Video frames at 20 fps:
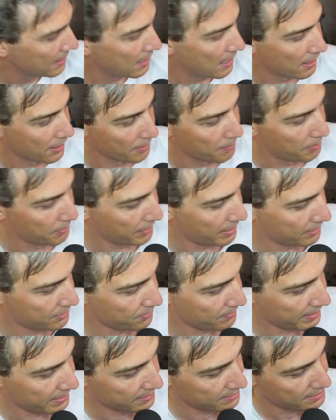I'm going to put these
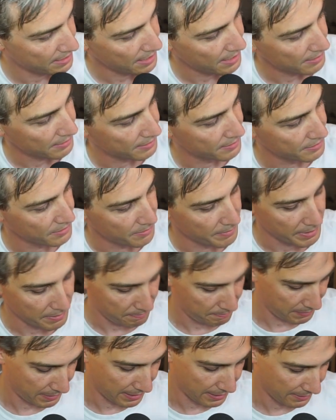rings down because it'll be
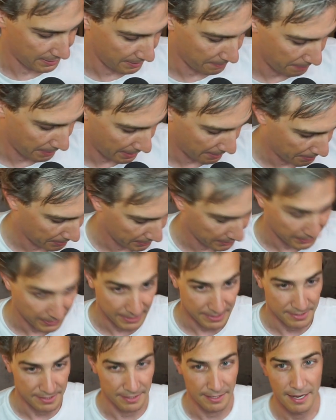killing people who
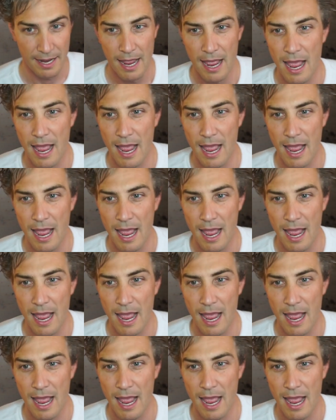listen.